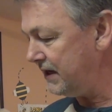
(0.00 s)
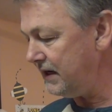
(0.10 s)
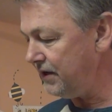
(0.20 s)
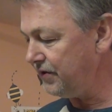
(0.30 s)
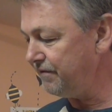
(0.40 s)
It
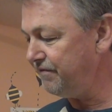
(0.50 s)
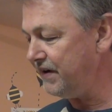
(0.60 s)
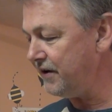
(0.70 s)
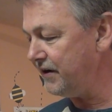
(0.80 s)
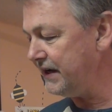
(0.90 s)
has a
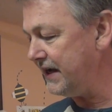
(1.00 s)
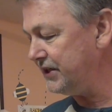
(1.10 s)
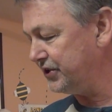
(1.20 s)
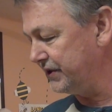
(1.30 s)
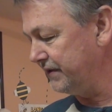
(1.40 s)

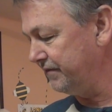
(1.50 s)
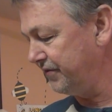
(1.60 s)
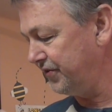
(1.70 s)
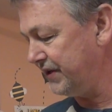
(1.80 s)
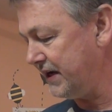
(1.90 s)
variation of
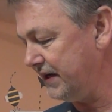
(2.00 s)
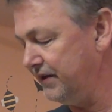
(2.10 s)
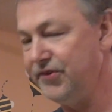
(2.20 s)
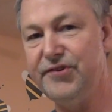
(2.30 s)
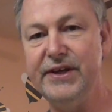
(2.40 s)

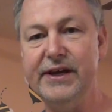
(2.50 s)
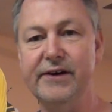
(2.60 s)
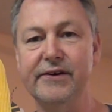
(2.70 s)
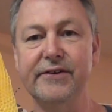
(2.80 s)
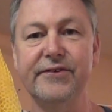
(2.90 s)
size
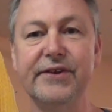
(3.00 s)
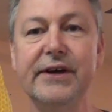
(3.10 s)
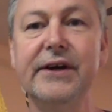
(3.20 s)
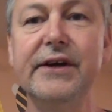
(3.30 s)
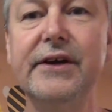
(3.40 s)
cells,
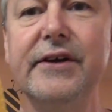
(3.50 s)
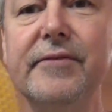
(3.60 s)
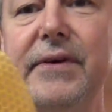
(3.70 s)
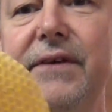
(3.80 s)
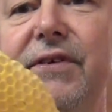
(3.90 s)

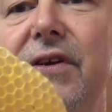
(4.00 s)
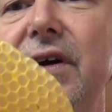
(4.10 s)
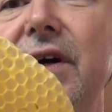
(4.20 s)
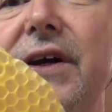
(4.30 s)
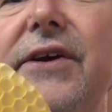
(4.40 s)
but if you
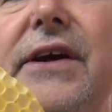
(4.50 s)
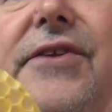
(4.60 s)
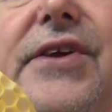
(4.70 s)
look, you can